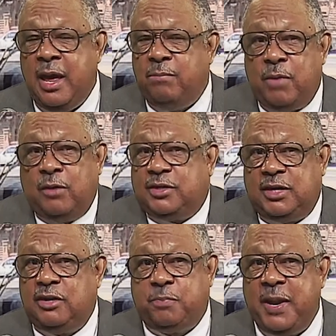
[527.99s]
Moses
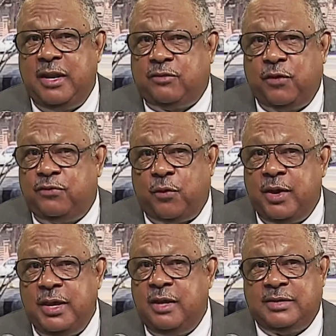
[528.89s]
didn't spend his first
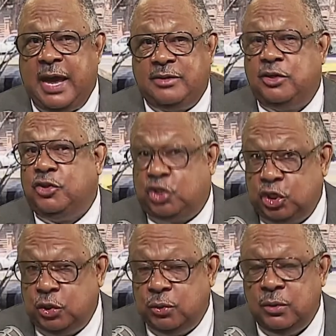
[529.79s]
40 years as a
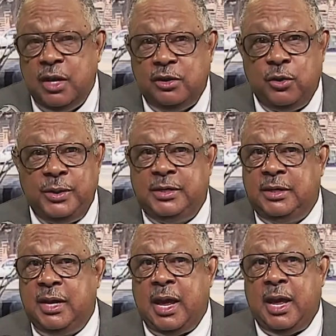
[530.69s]
Jew. No, he did
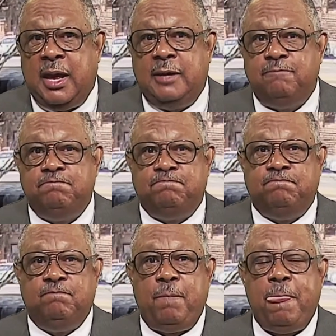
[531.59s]
not. Mm-mm.